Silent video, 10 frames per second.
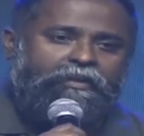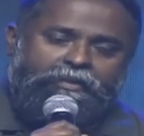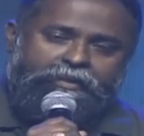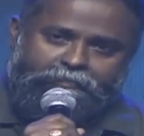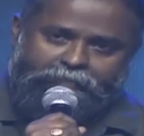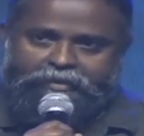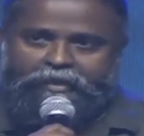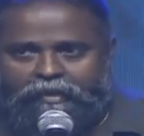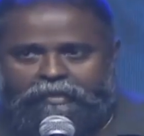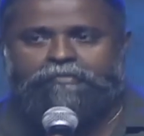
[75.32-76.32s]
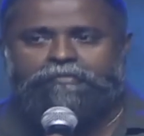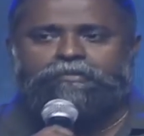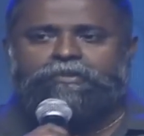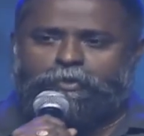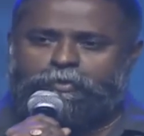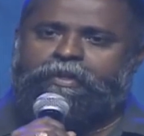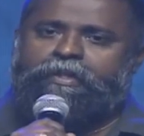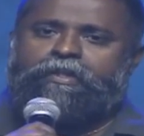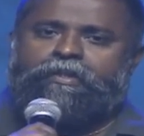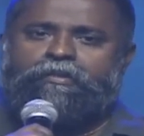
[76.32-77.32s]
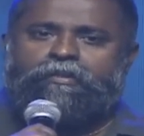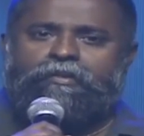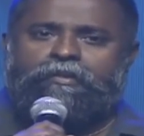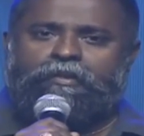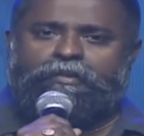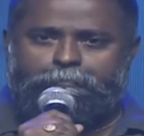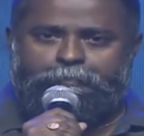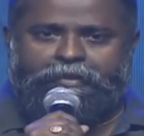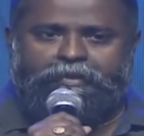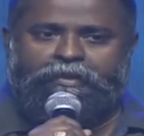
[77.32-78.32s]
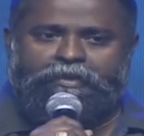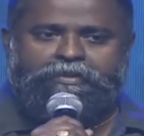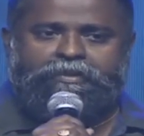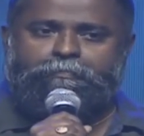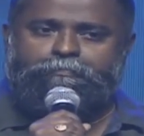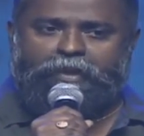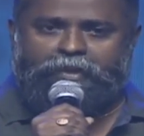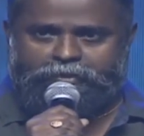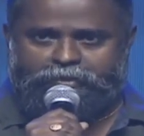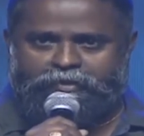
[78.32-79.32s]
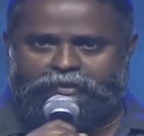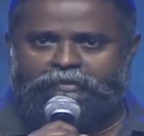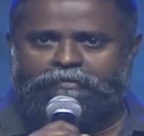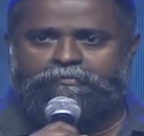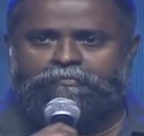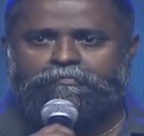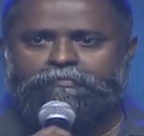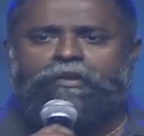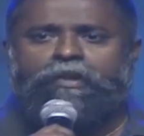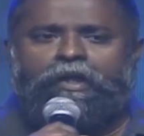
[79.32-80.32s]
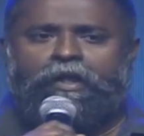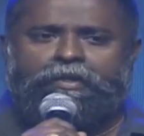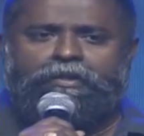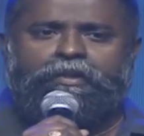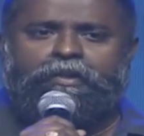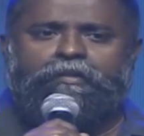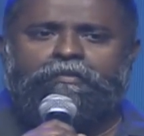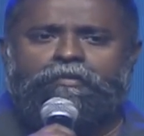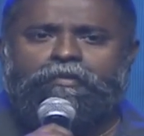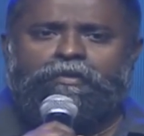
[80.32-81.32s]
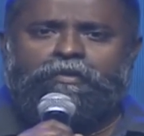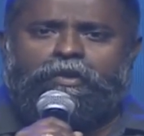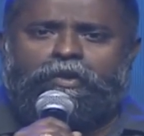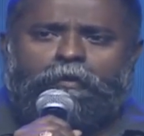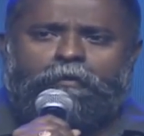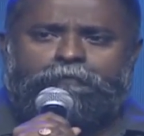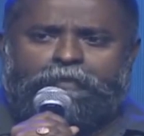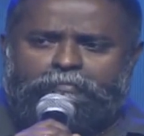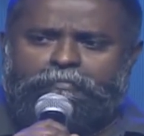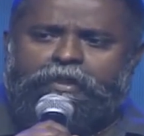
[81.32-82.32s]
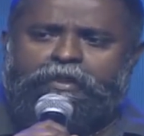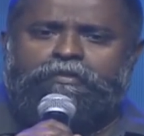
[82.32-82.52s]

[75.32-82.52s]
Nivetha Chuttiye complete ee script nadustundi, and film la